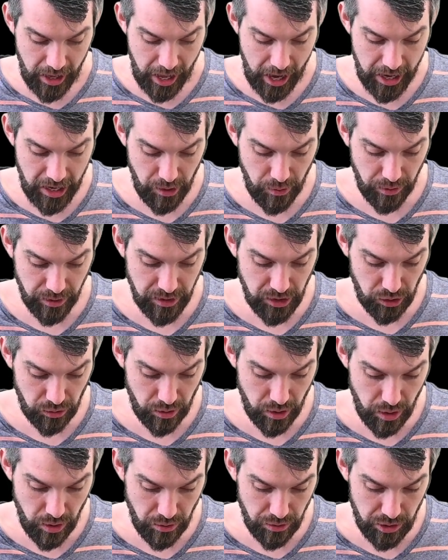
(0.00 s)
n equal to
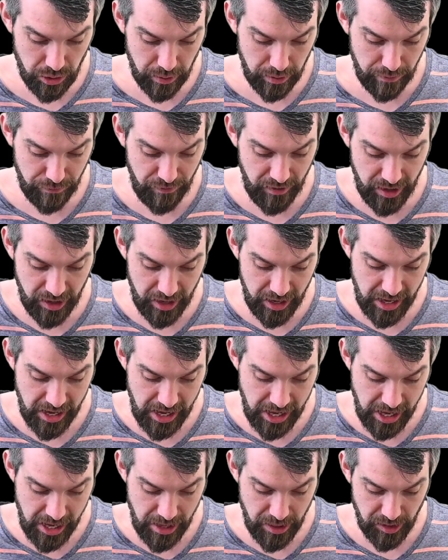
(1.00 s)
0 to
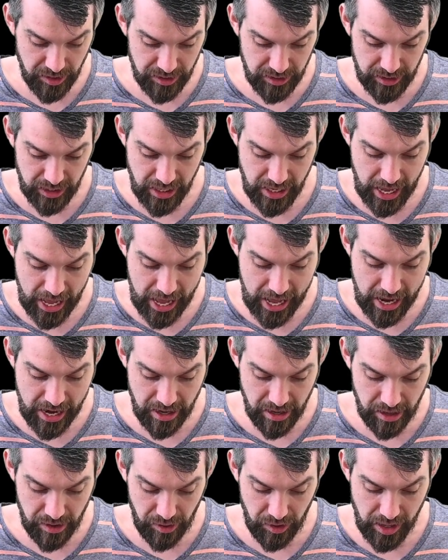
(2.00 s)
infinity, the Cn,